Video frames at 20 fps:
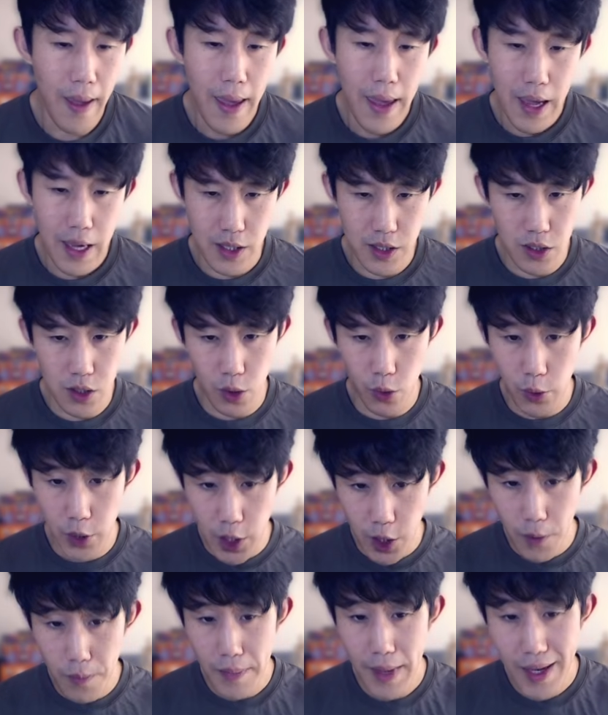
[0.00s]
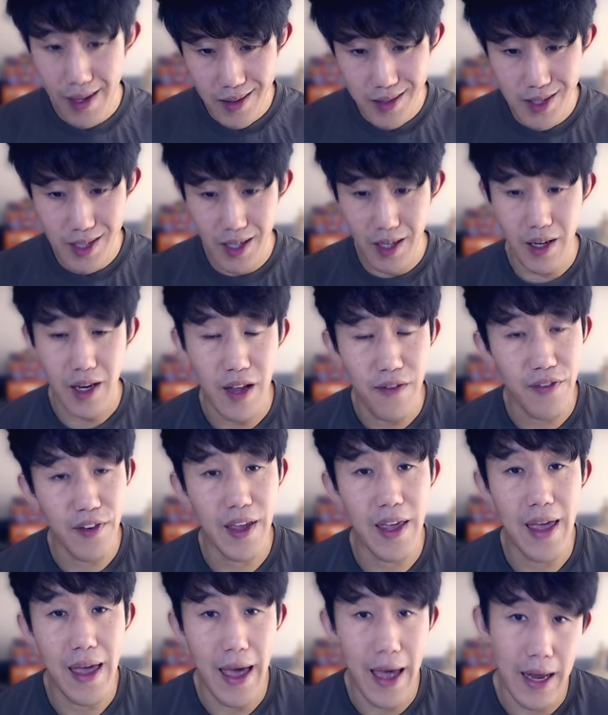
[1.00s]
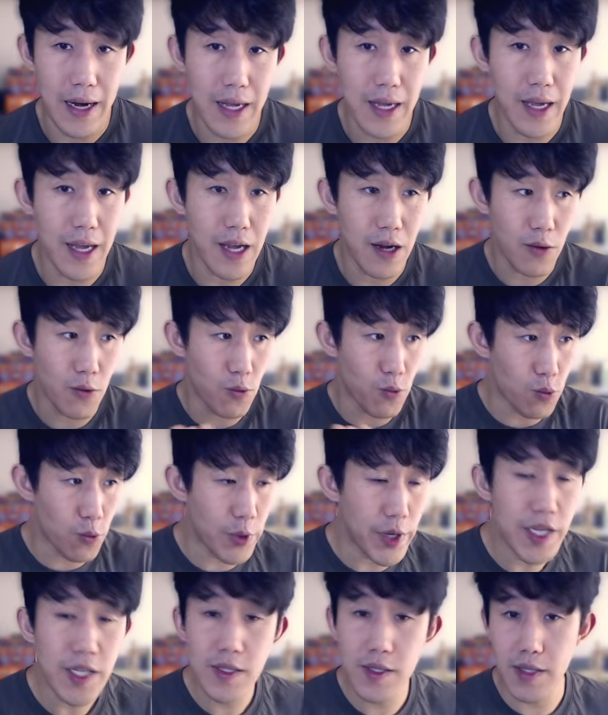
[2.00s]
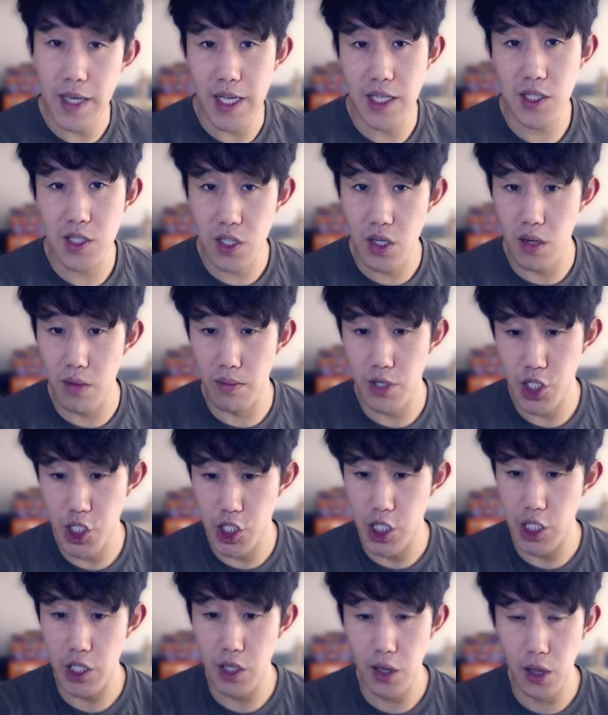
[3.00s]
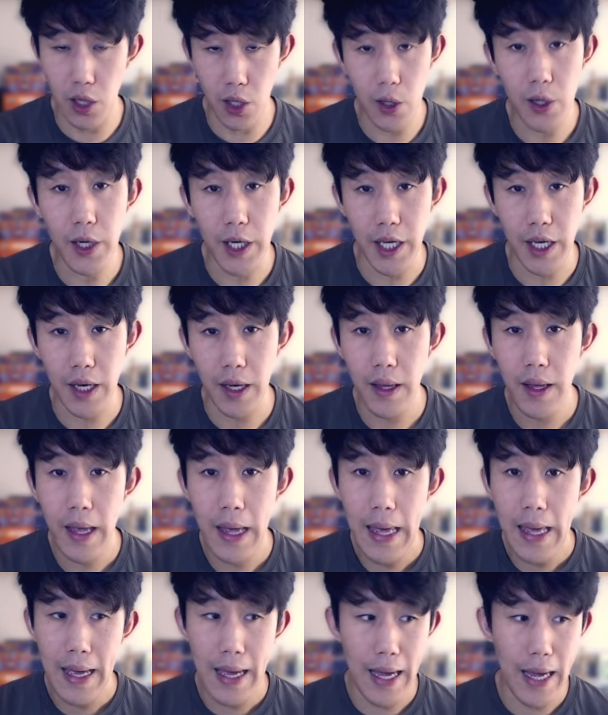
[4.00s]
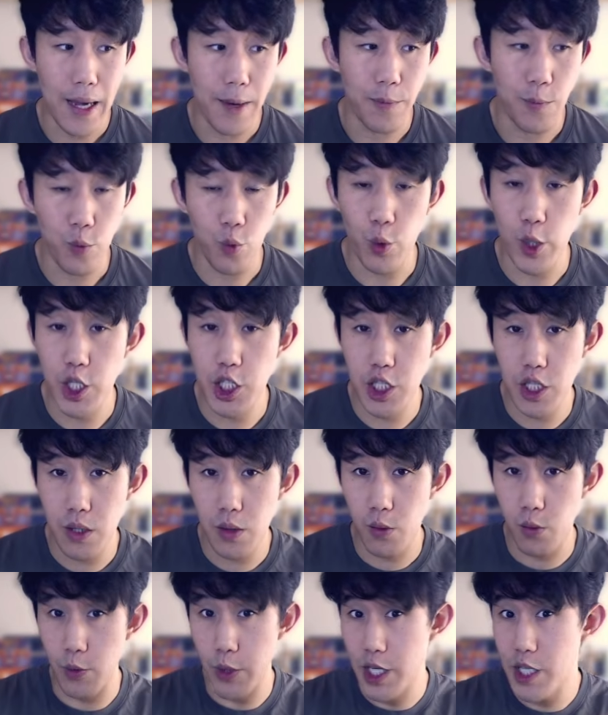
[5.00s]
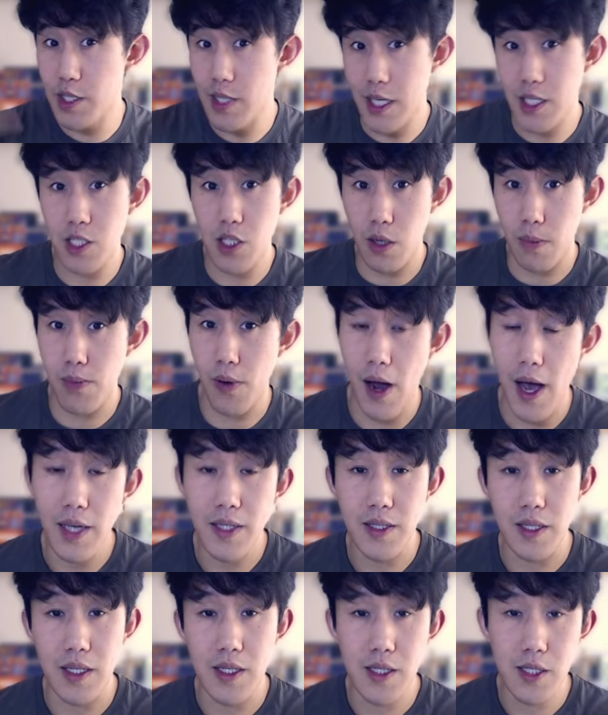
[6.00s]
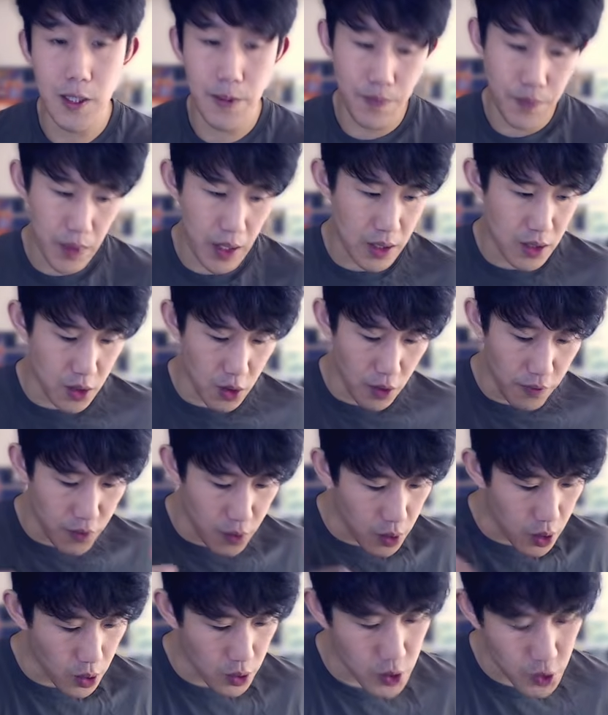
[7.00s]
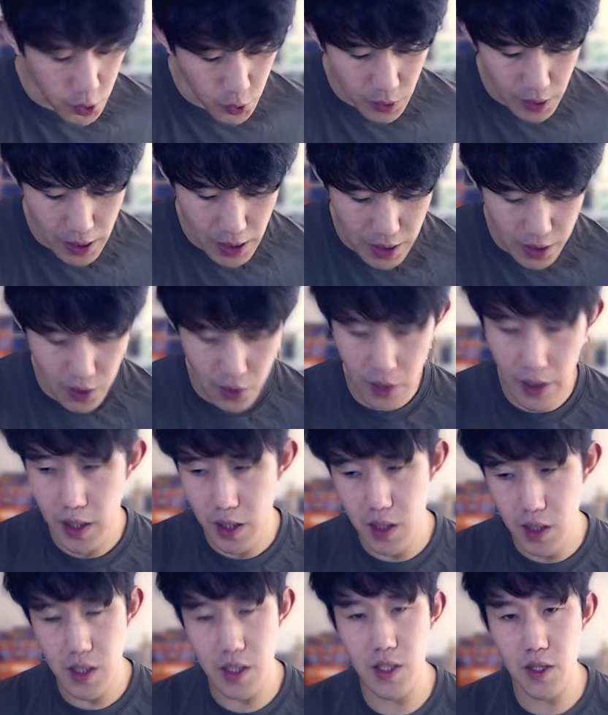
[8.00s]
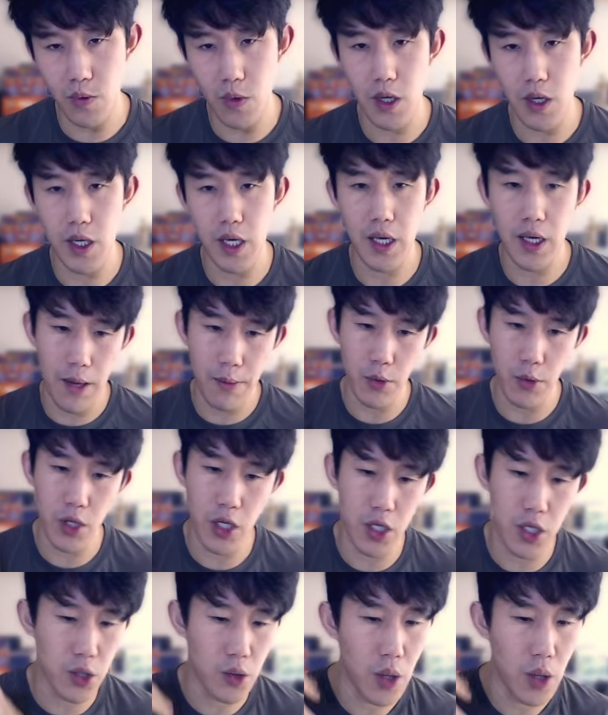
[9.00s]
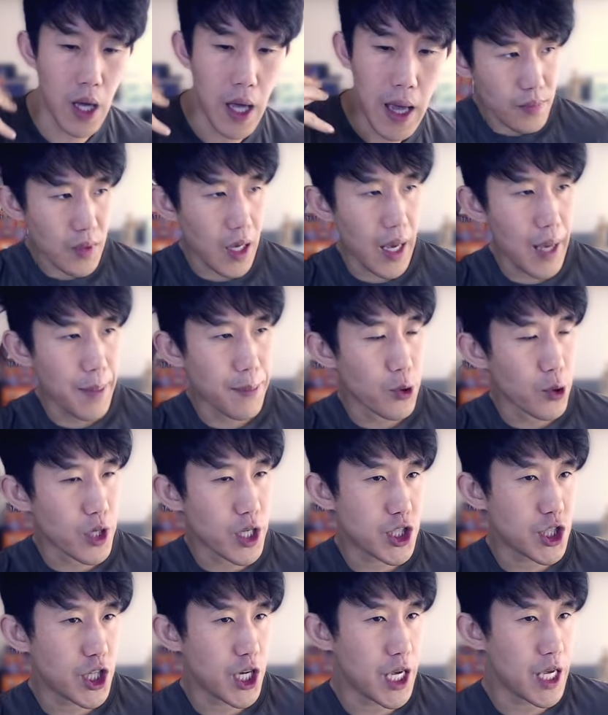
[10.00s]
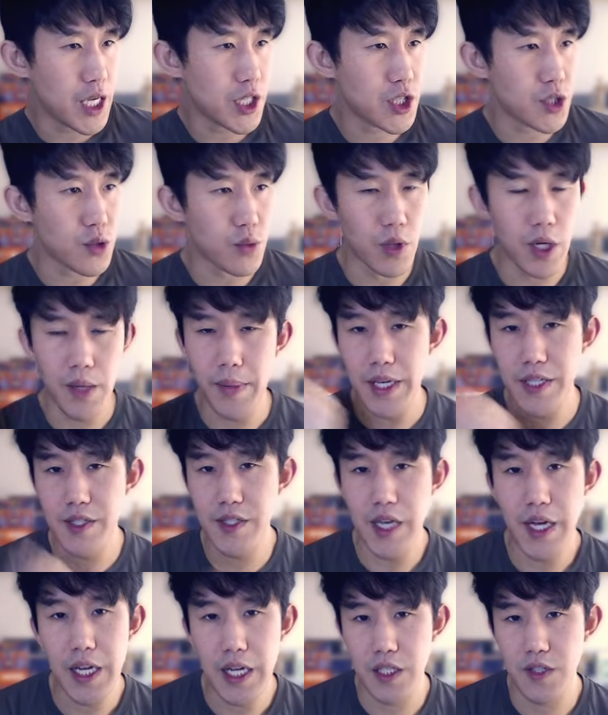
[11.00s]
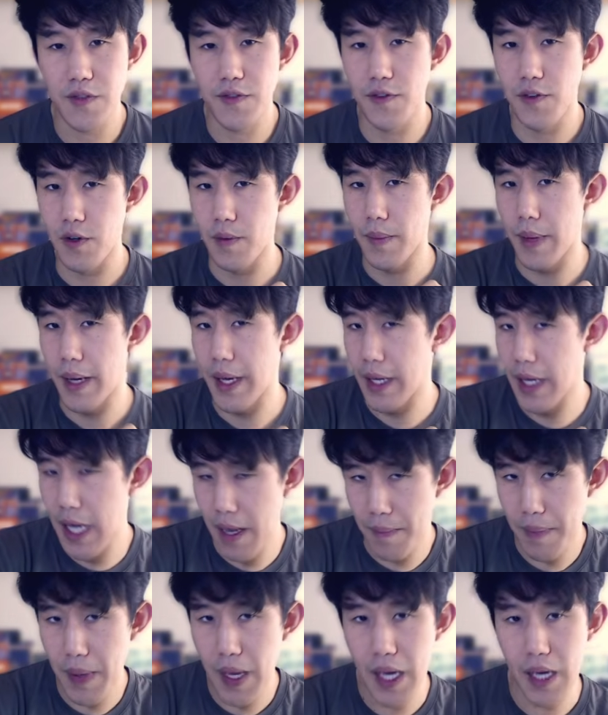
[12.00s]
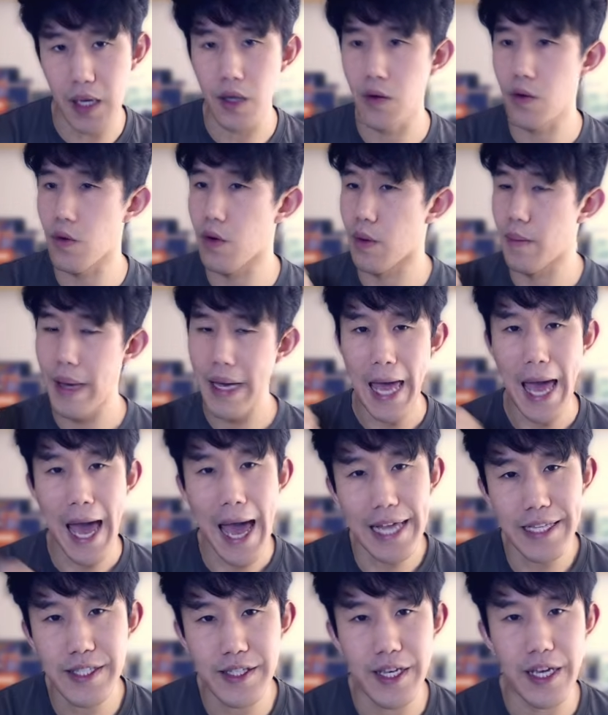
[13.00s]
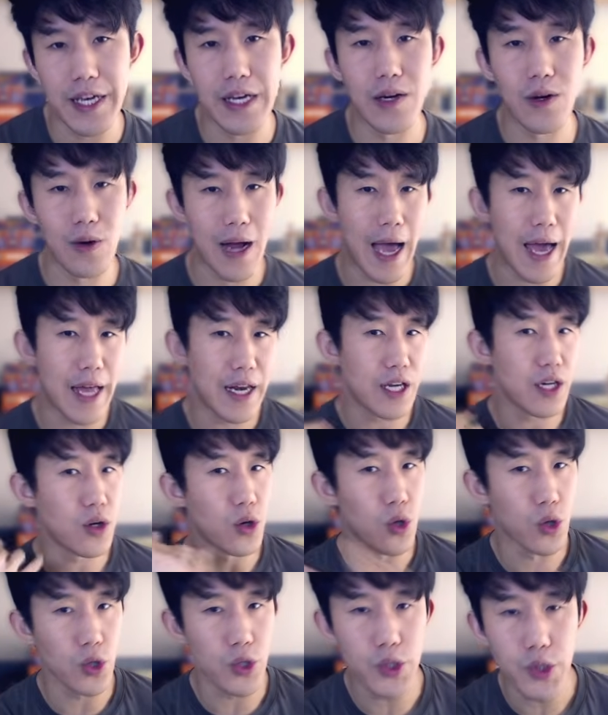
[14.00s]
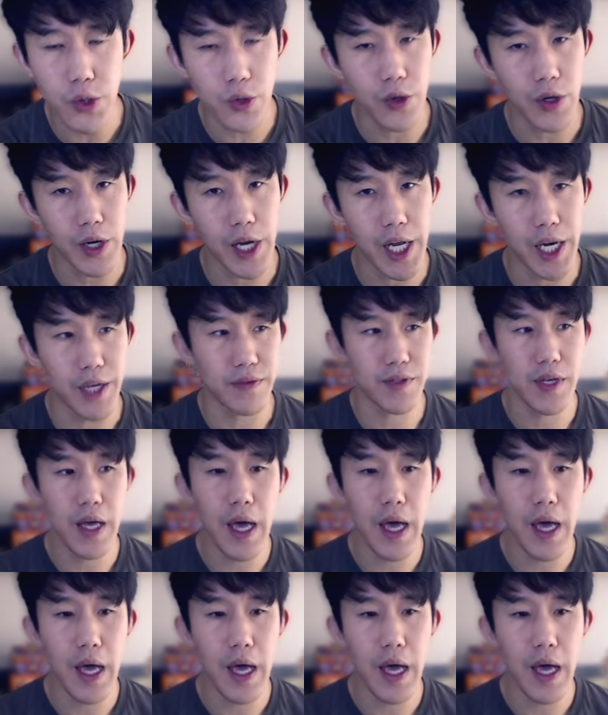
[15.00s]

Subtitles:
And so when you make a significant edit, it resets your machine learning, which resets your process. And so if you go 2 days, you're like, this isn't working. I'm going to change one of my settings for my campaign or my ad set or add in a whole new creatives.